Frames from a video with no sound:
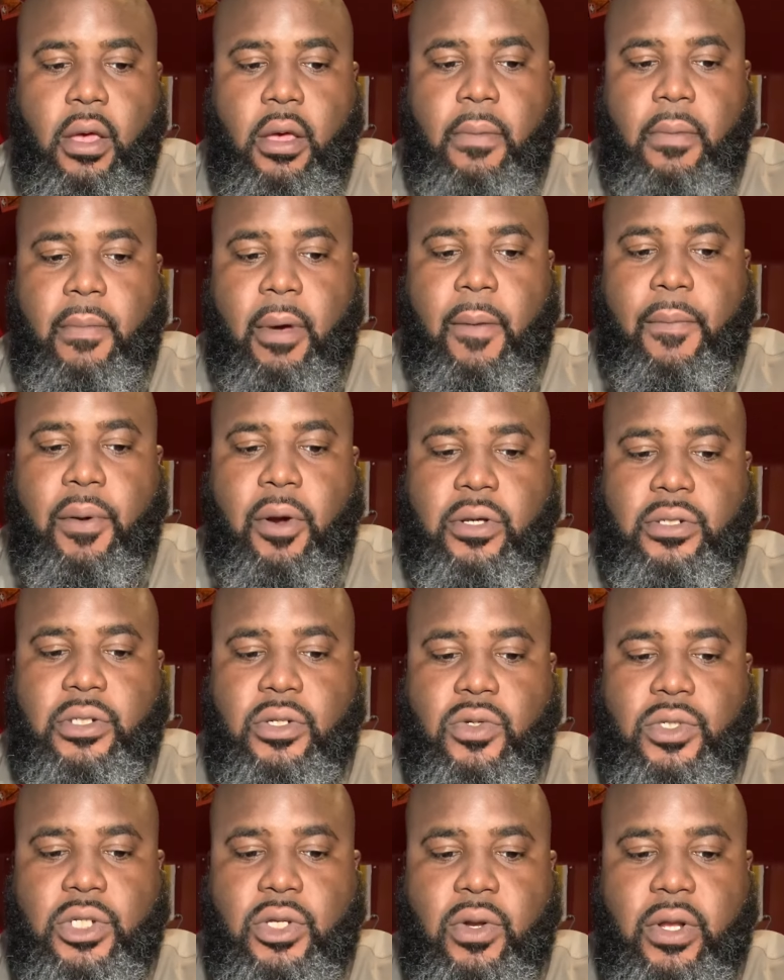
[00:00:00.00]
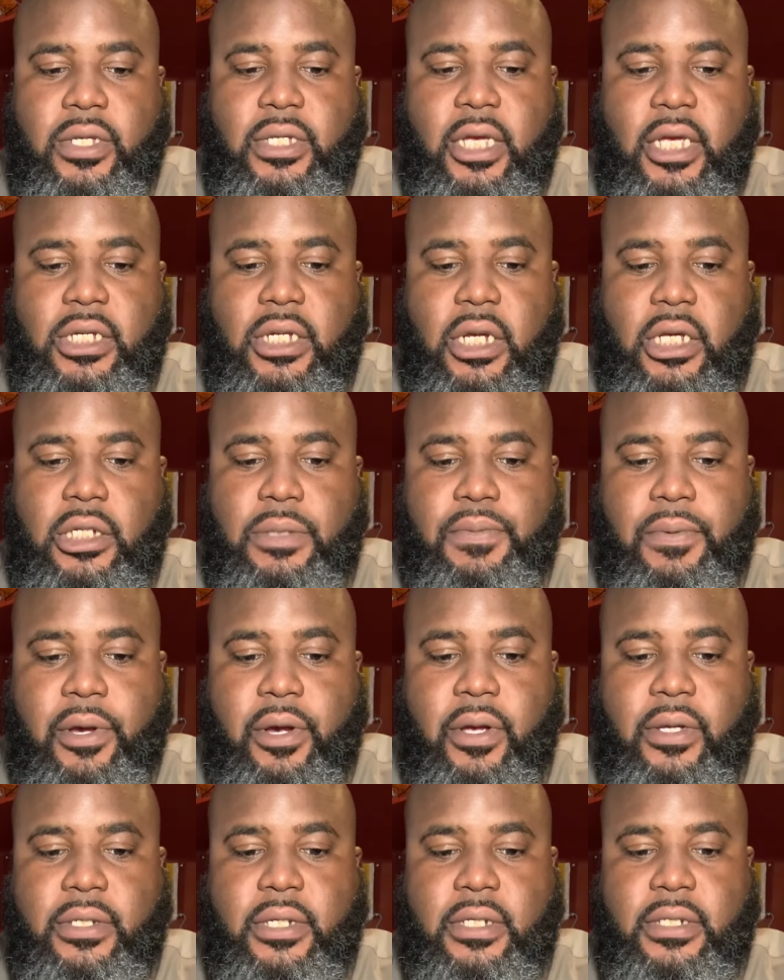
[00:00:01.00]
My personal student teaching
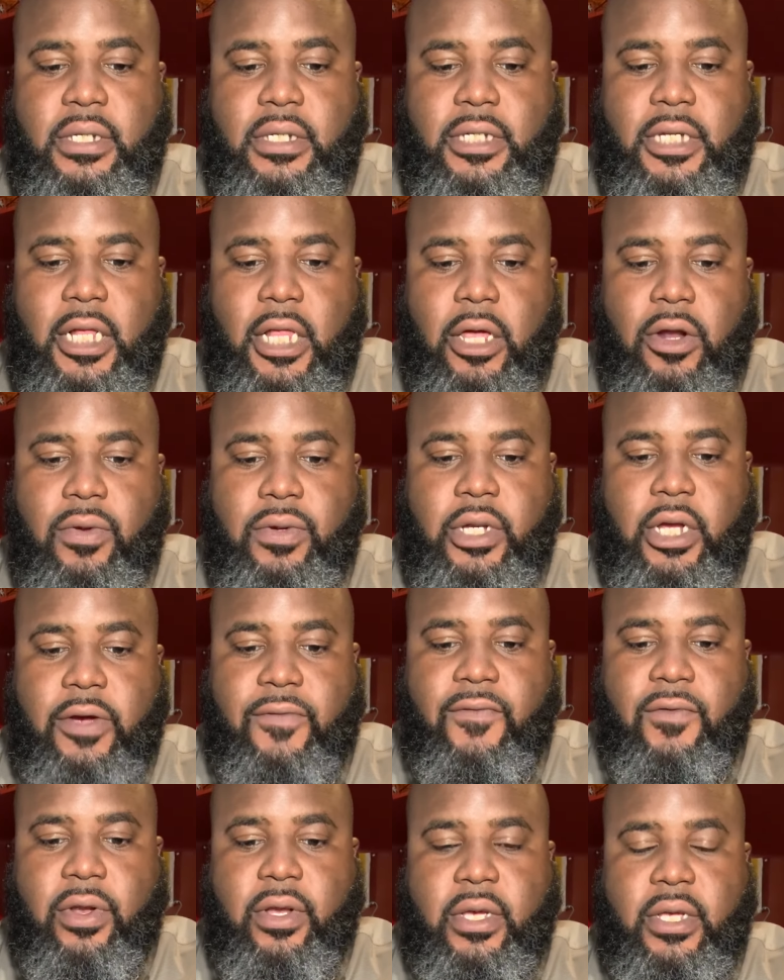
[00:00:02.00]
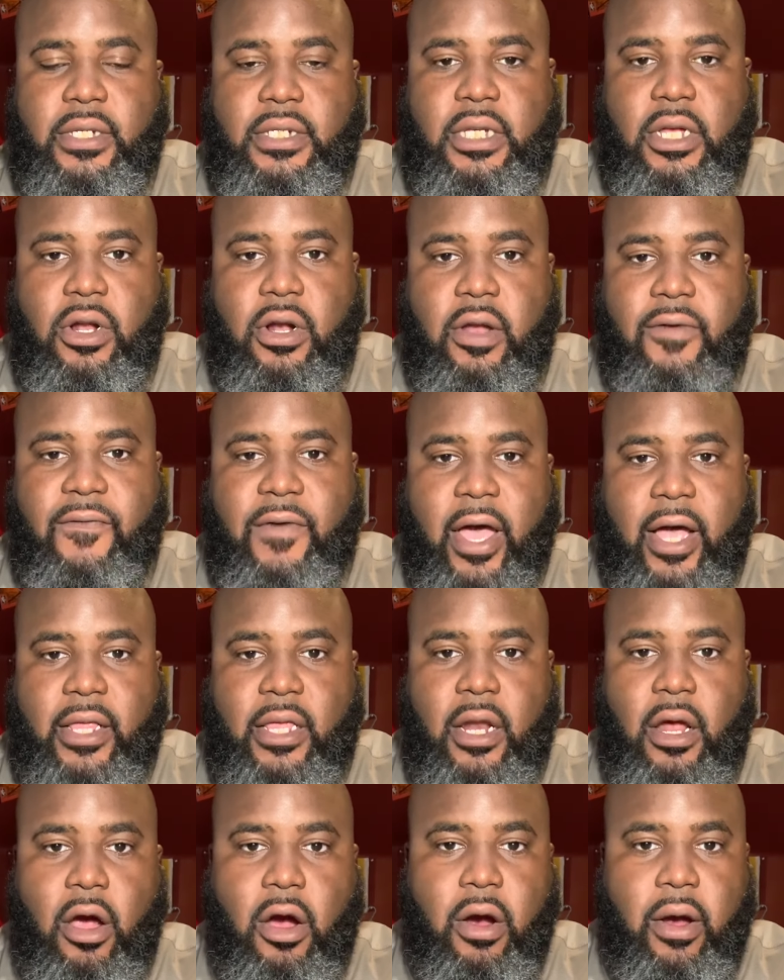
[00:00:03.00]
experiences is a little different considering the fact
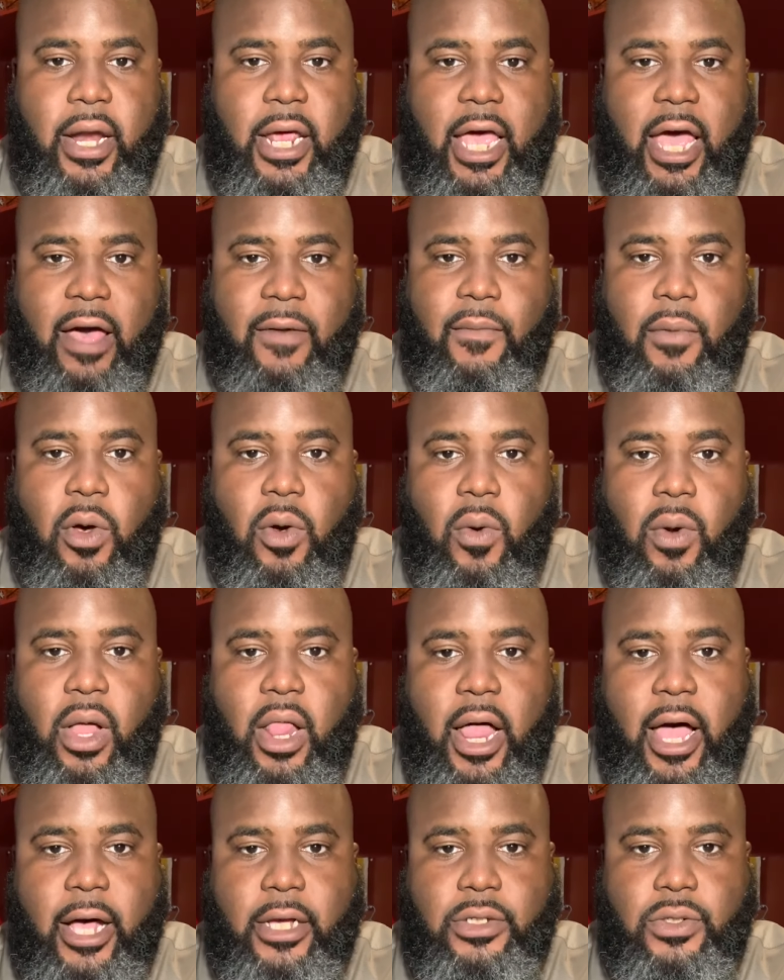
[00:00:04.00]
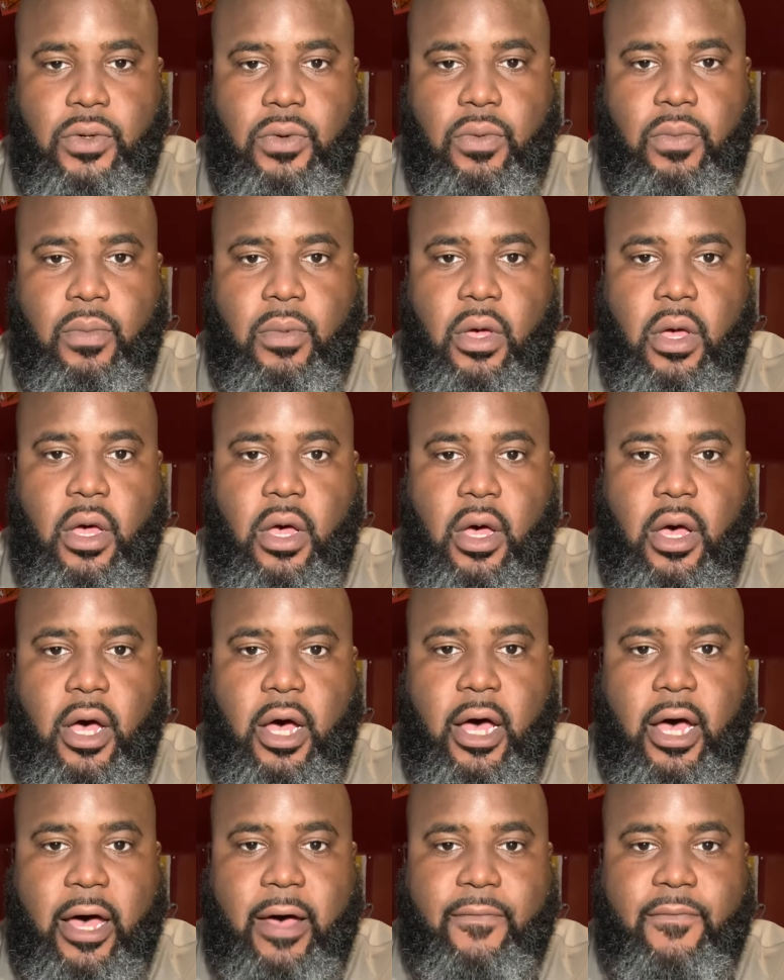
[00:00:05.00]
that I already have my own classroom.
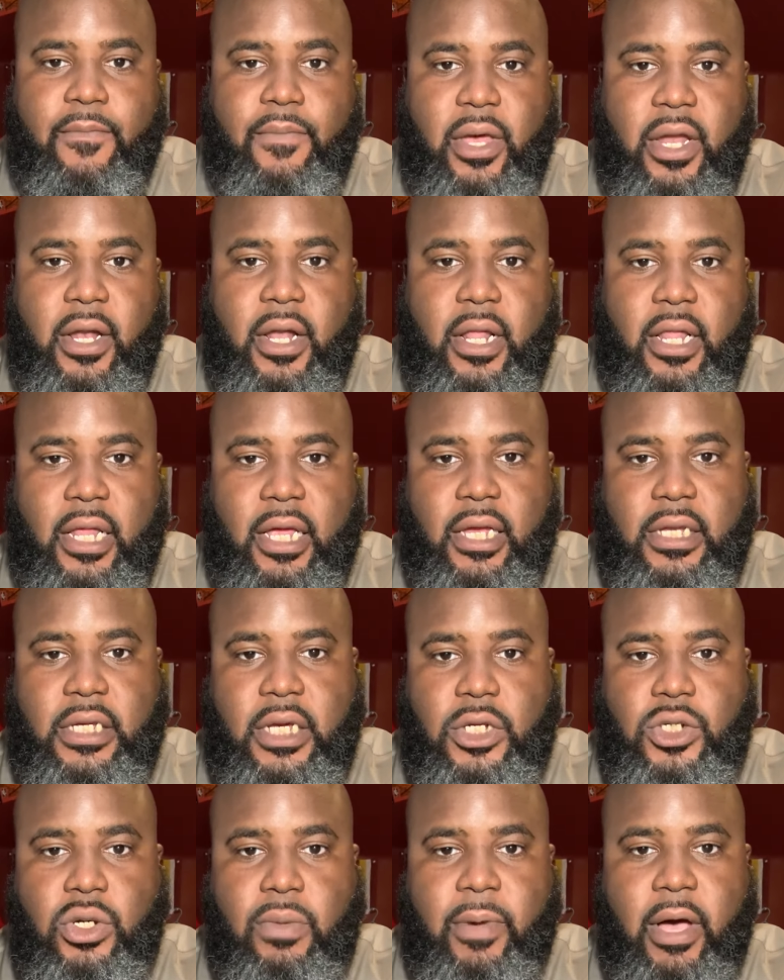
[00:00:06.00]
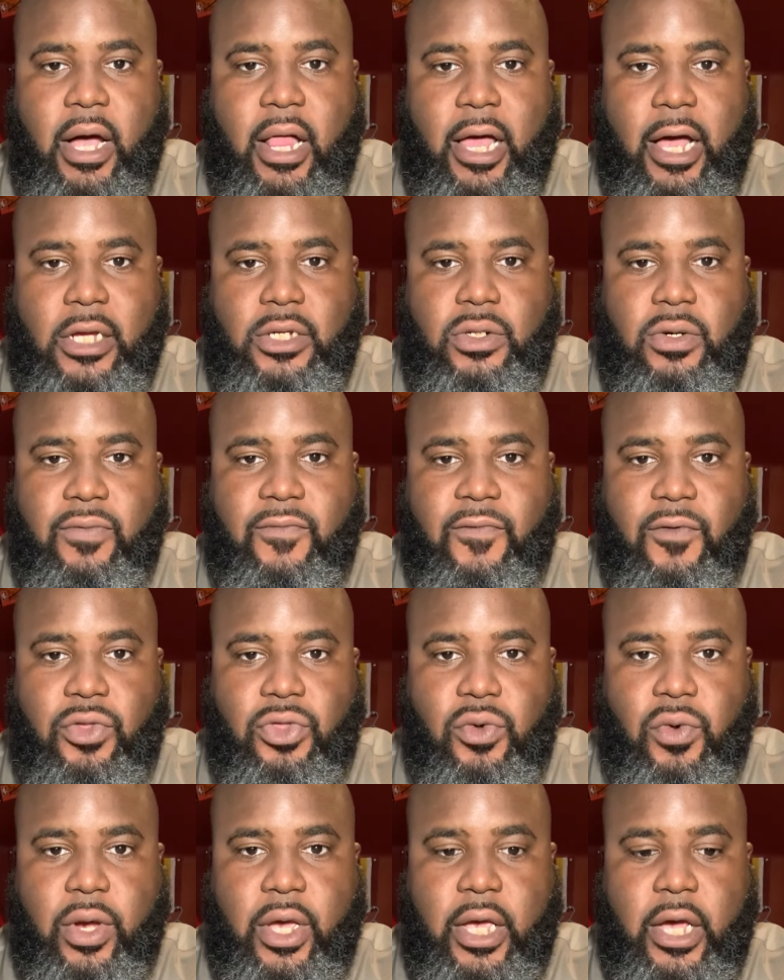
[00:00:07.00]
I've been the lead teacher in my classroom for
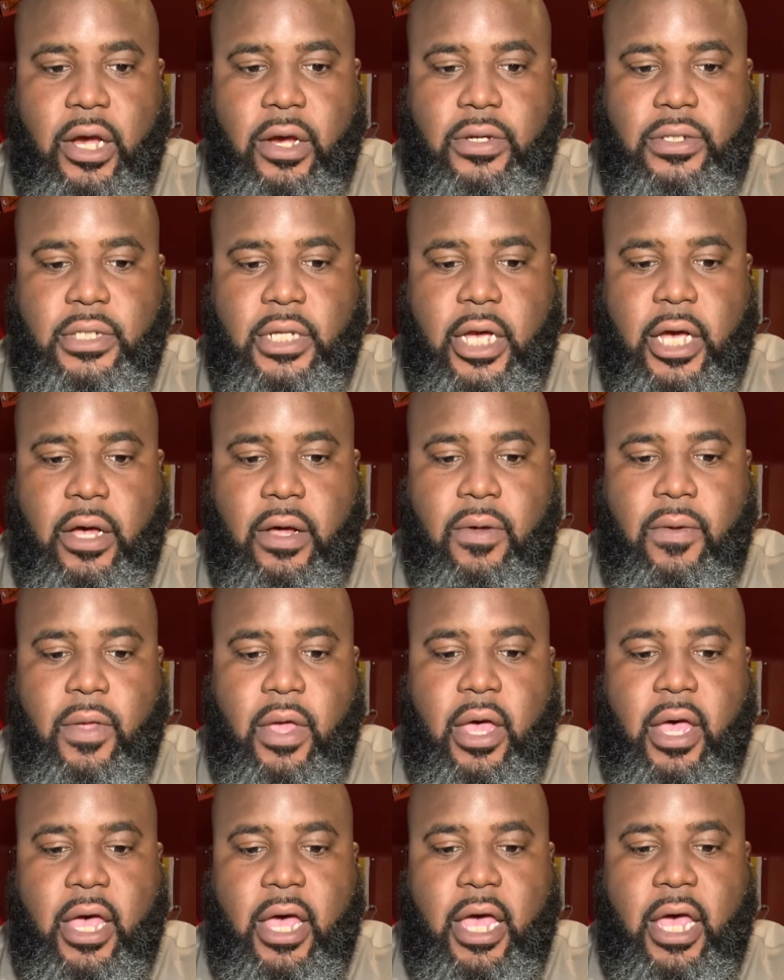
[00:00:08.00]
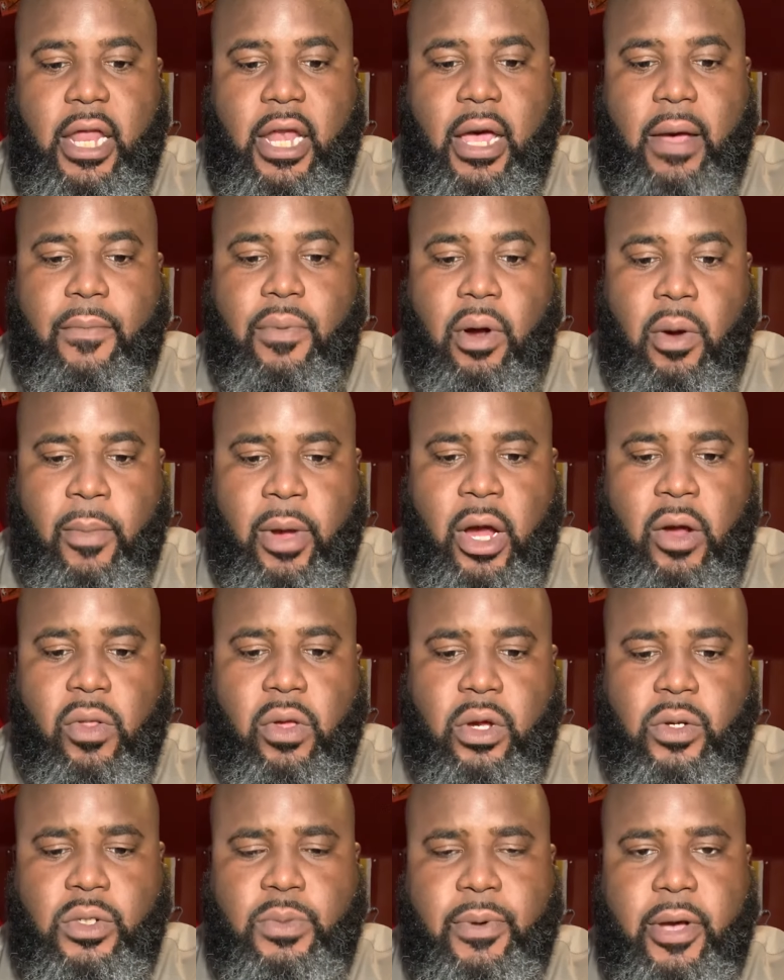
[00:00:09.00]
3 years now, and I'm primarily
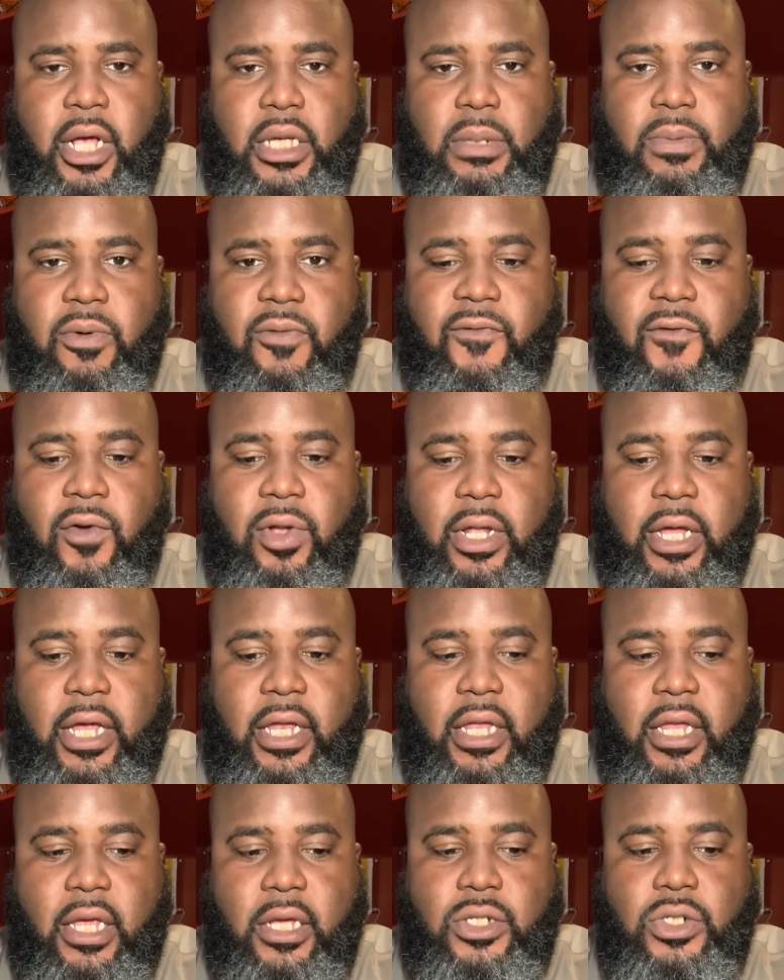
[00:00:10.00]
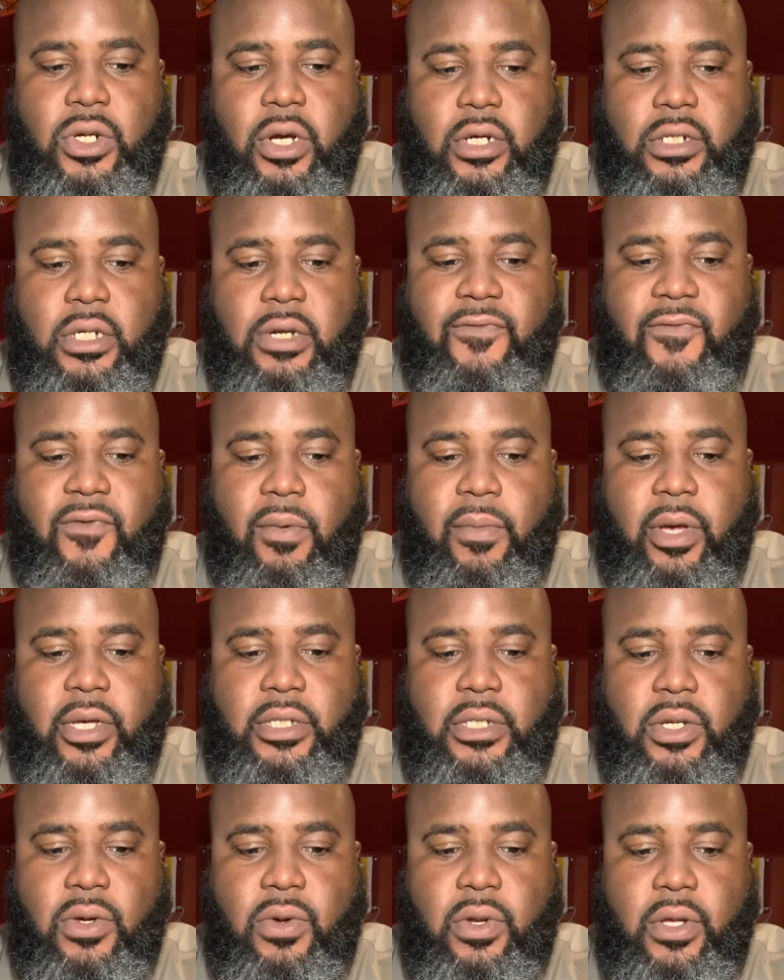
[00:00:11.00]
responsible for leading the instruction for my
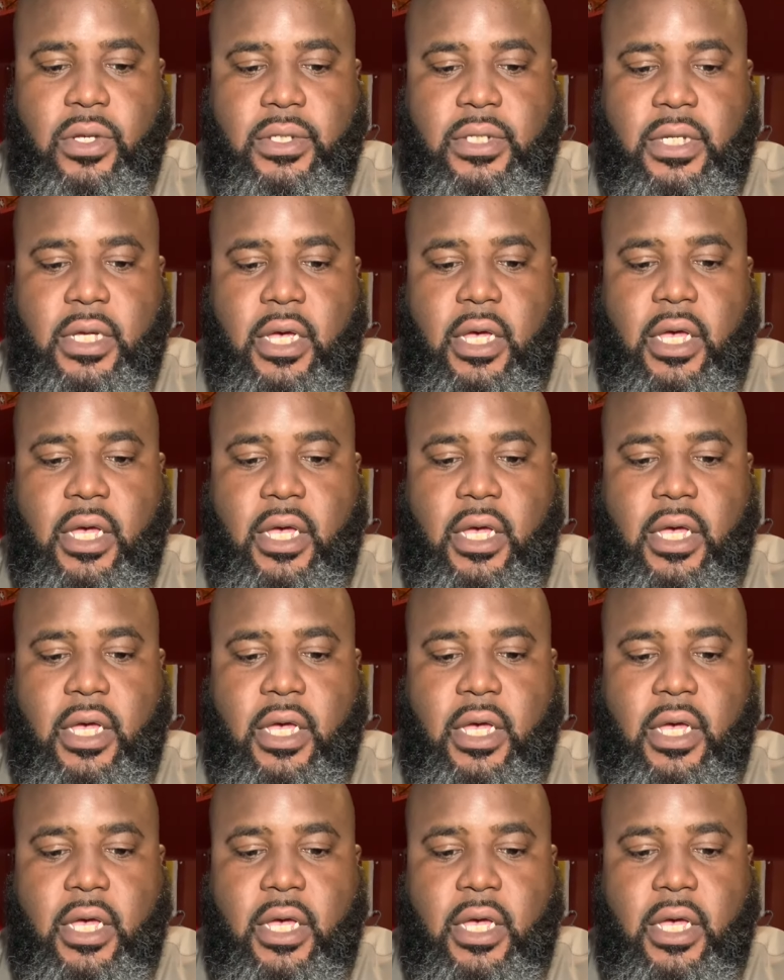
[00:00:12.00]
students.